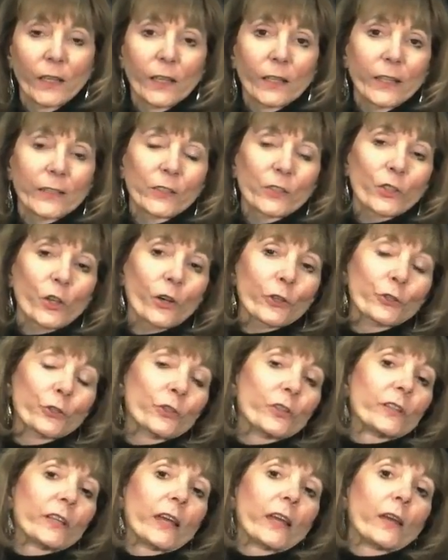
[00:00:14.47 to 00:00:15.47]
I'd like to talk to
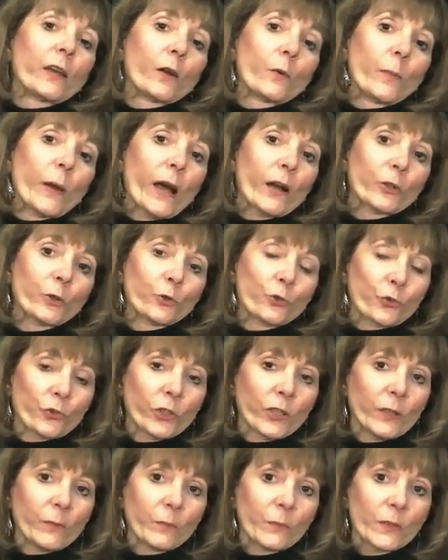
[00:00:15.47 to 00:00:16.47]
you today about your
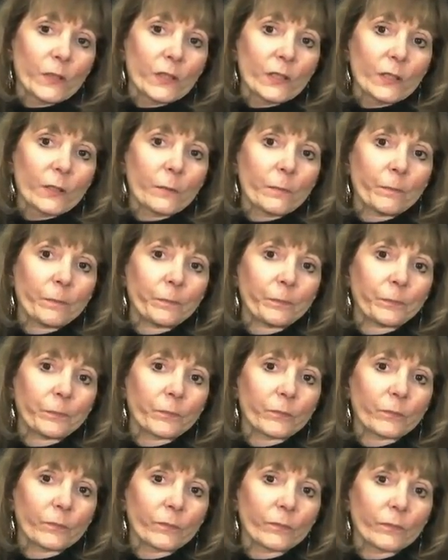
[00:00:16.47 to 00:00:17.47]
dreams.
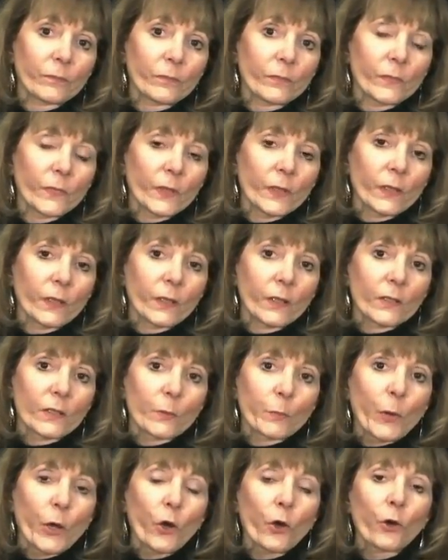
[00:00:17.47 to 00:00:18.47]

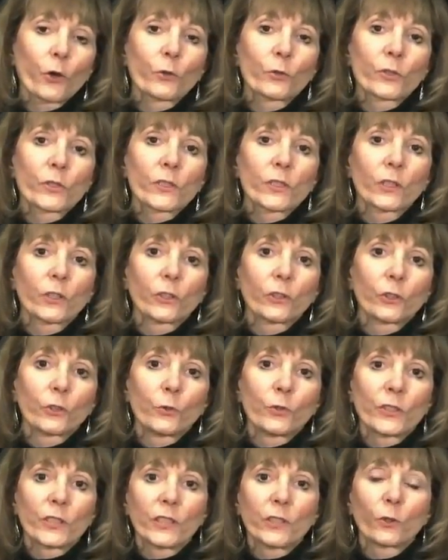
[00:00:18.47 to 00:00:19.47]
Suppose
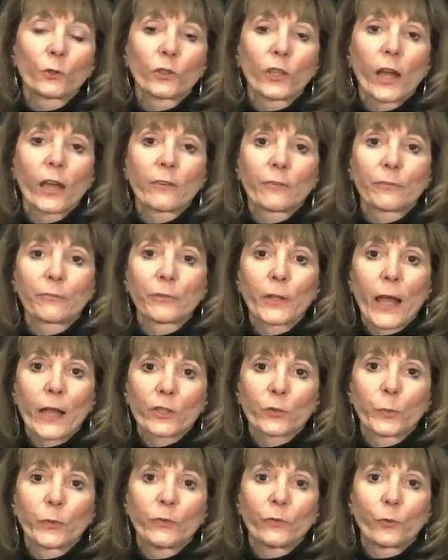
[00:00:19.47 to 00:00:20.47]
you see your life
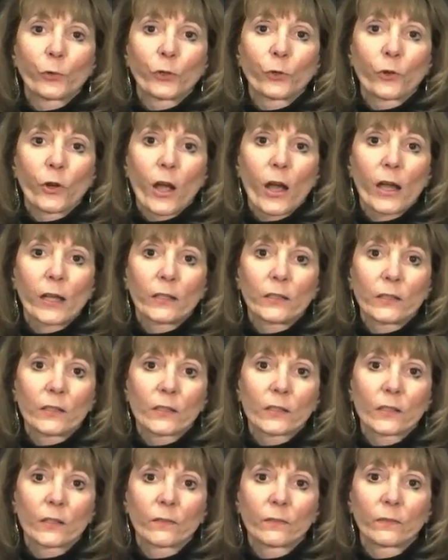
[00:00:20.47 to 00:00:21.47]
flash before your
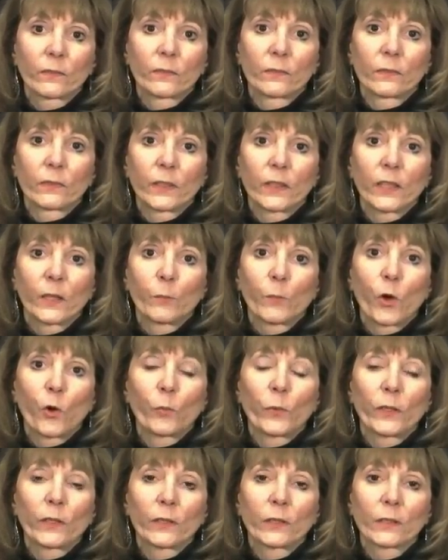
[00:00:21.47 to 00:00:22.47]
eyes in a
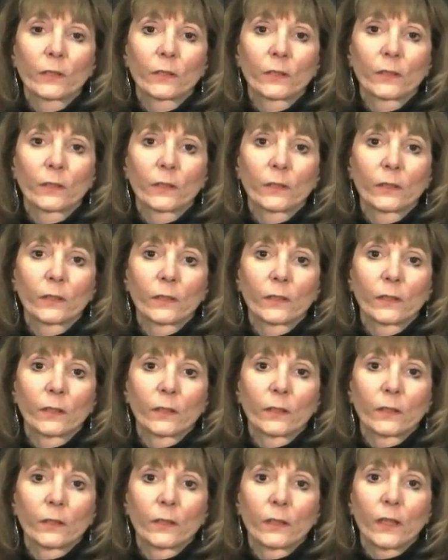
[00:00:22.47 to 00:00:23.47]
moment.
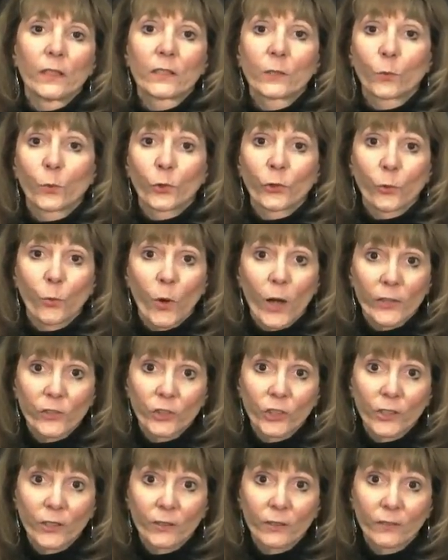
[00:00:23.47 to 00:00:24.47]
Is it worth
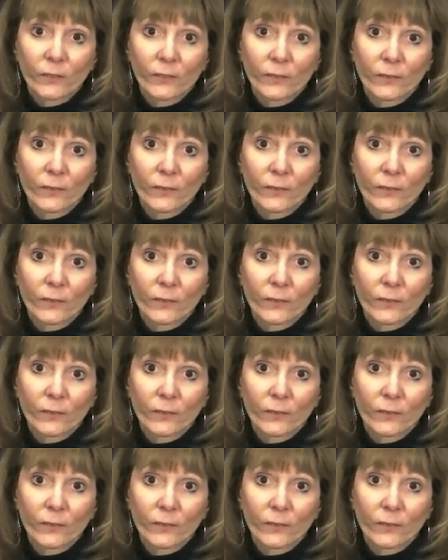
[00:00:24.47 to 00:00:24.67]
watching?